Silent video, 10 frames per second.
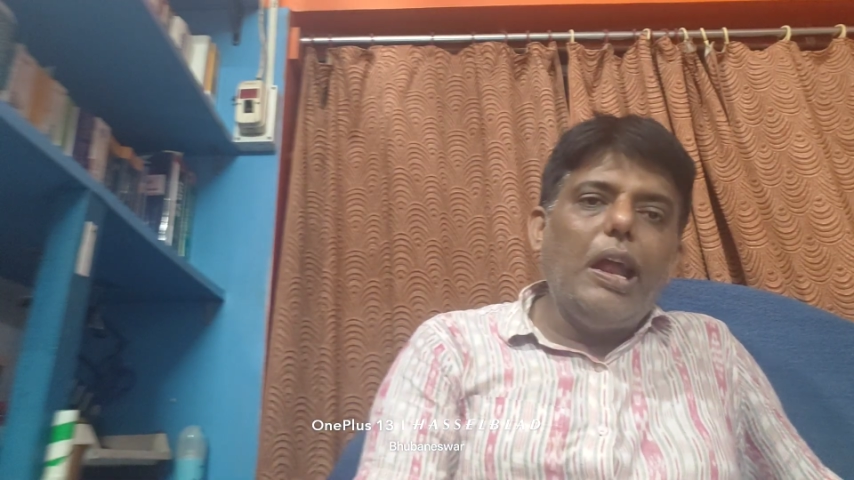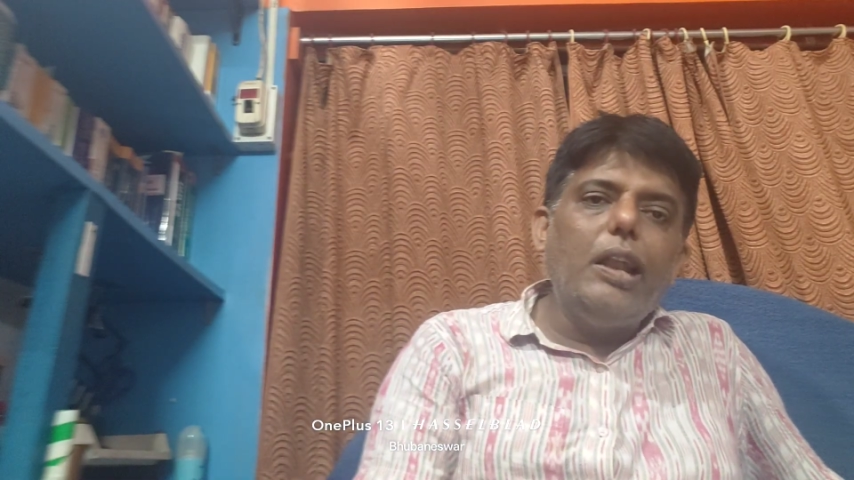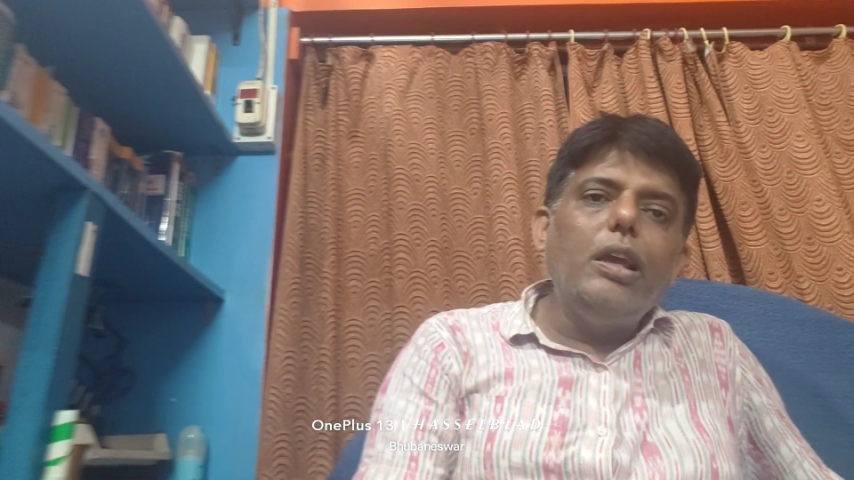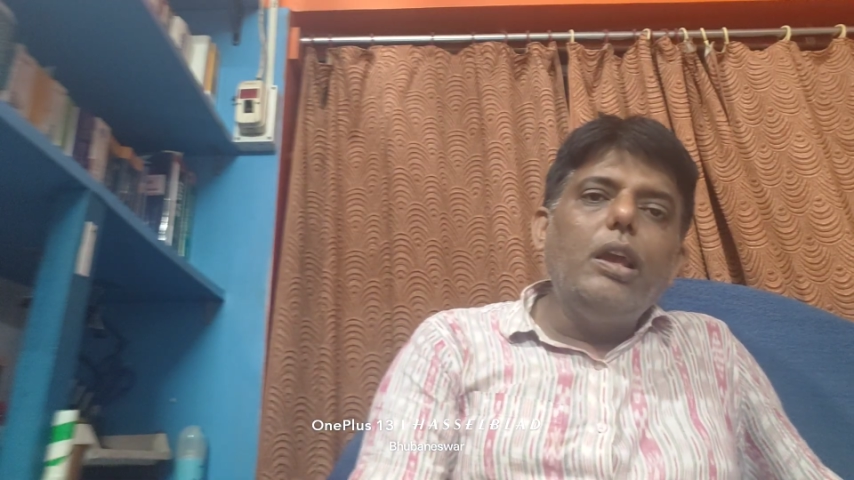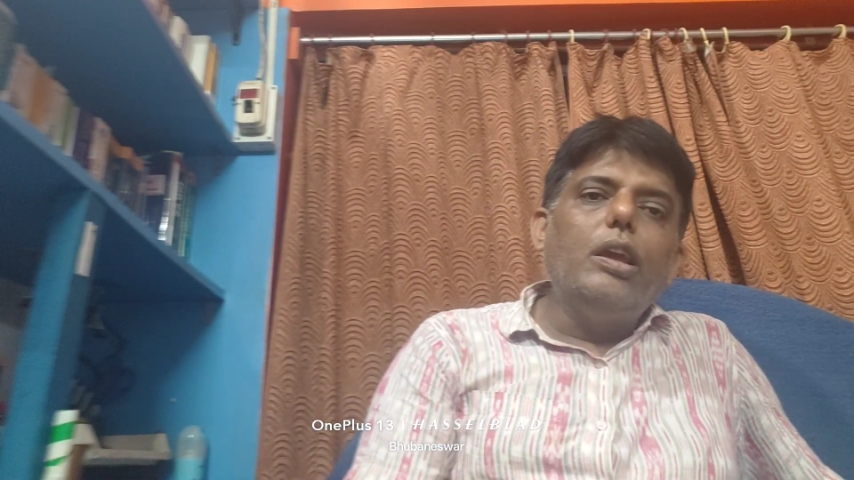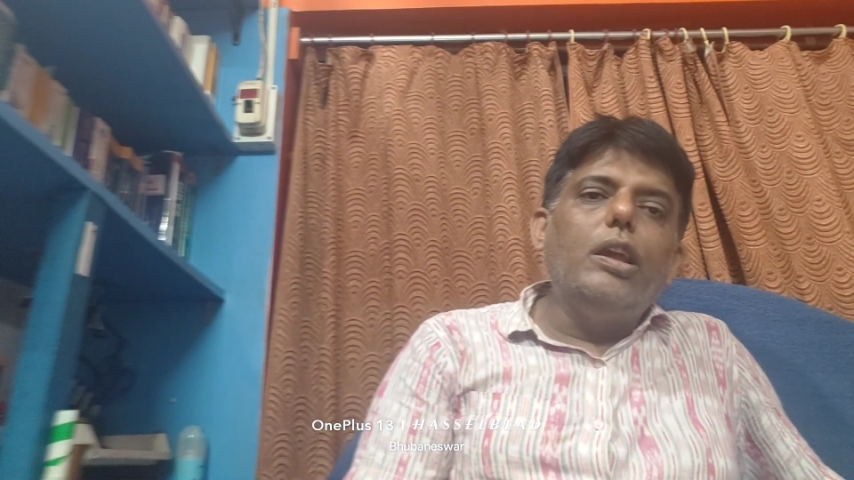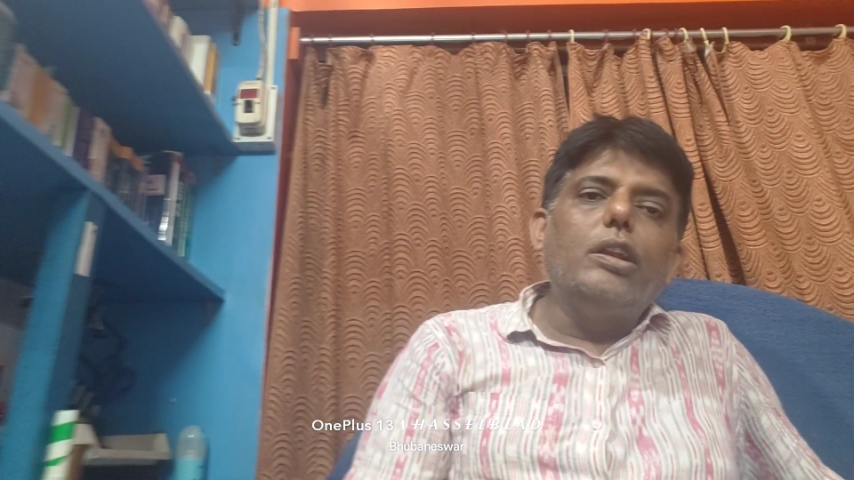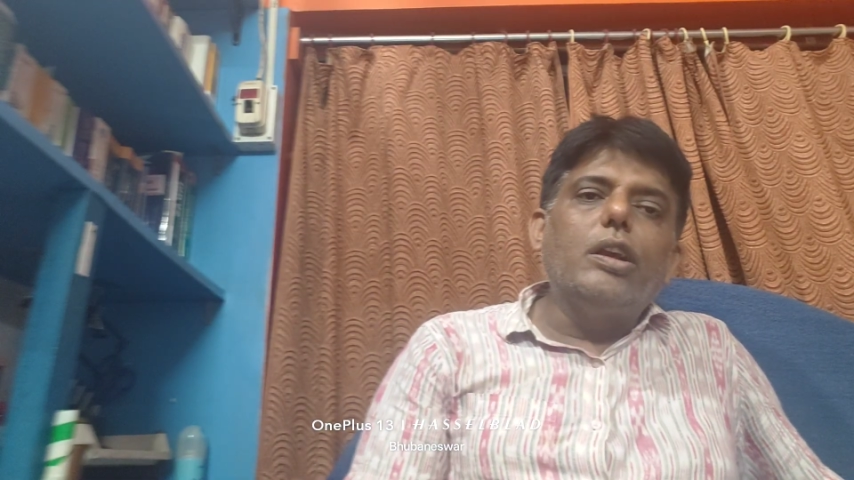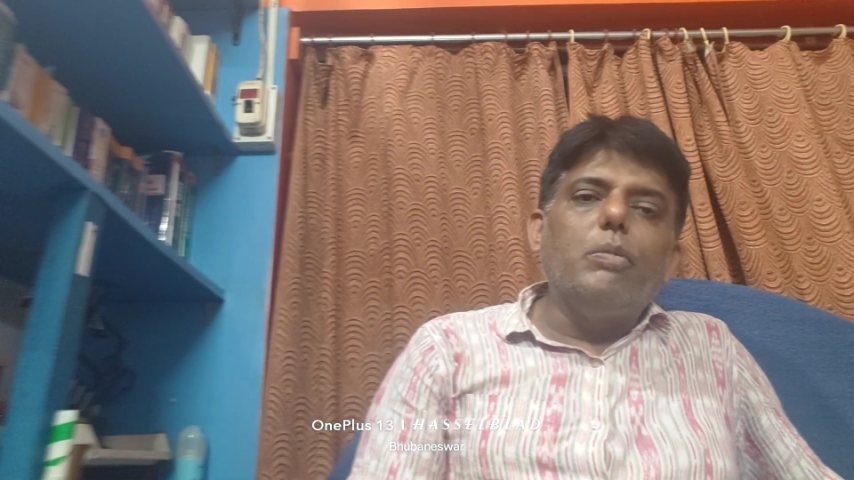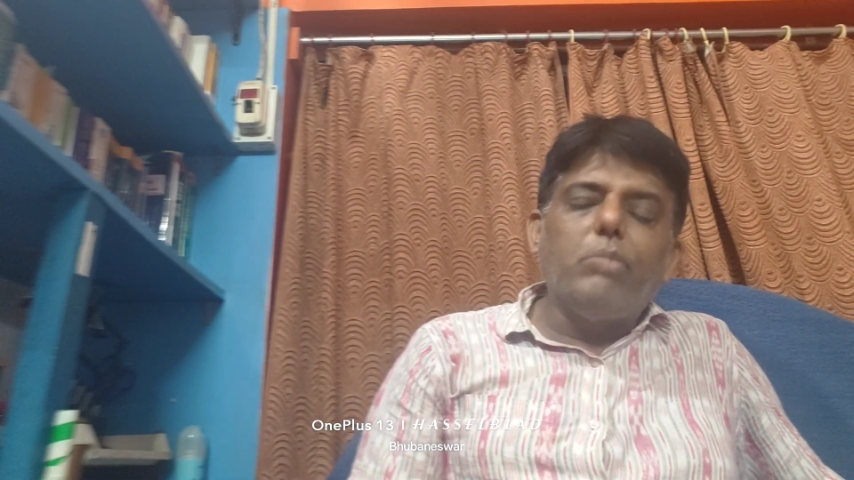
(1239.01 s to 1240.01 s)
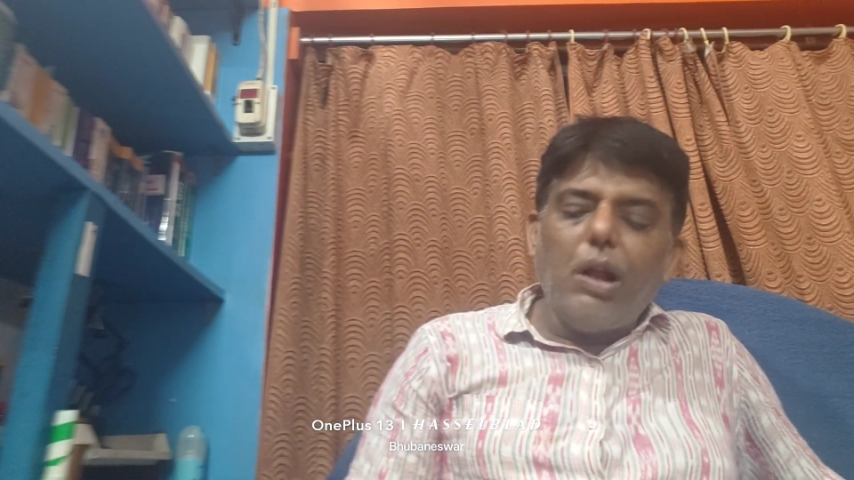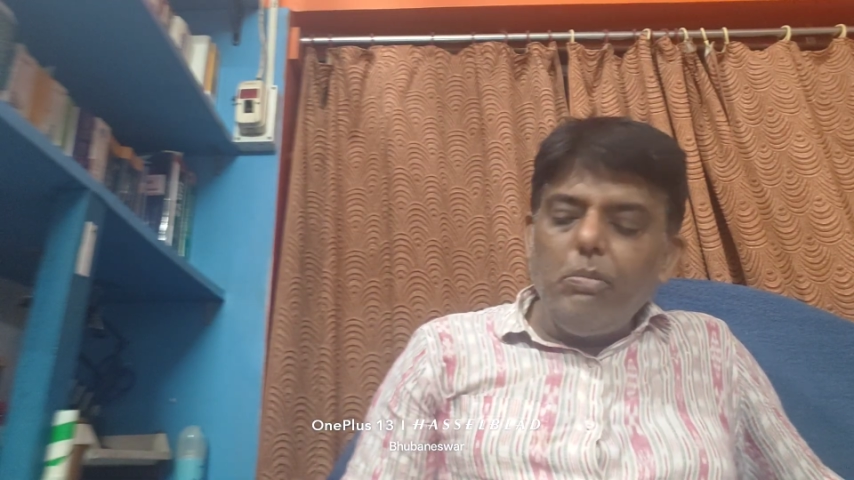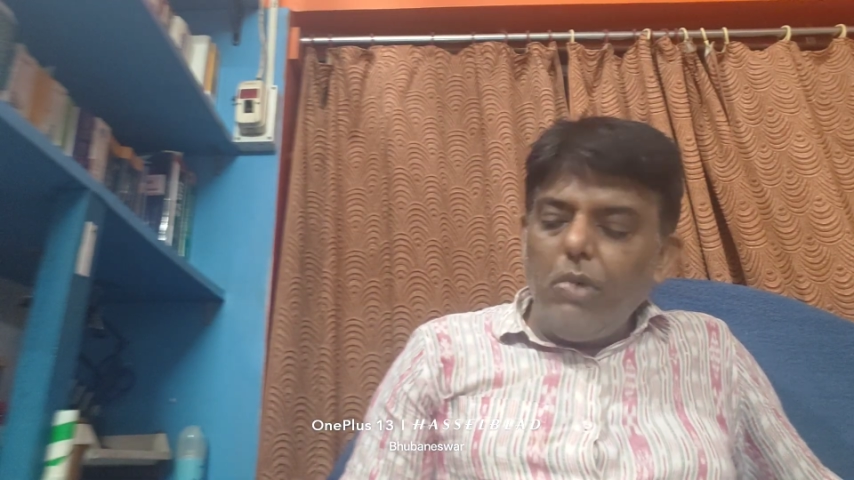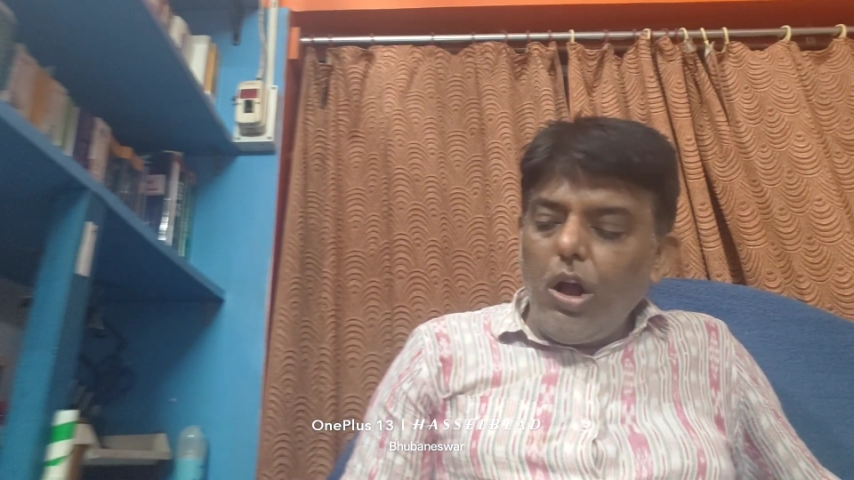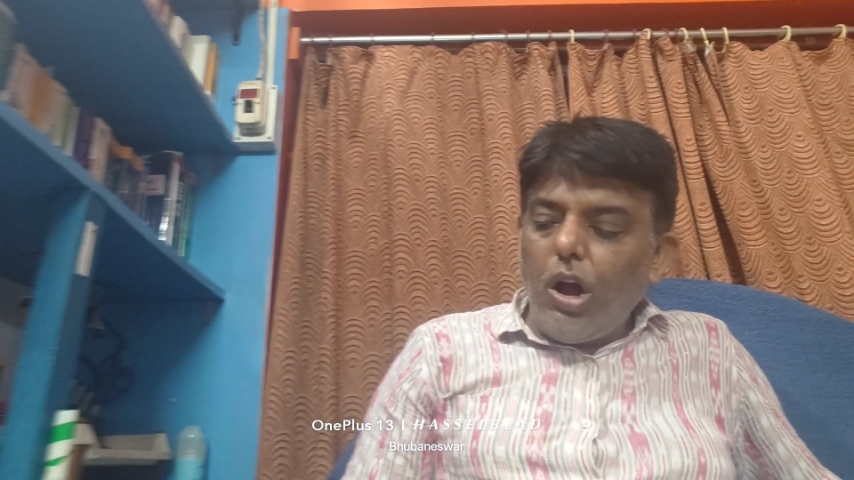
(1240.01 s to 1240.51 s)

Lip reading: head income from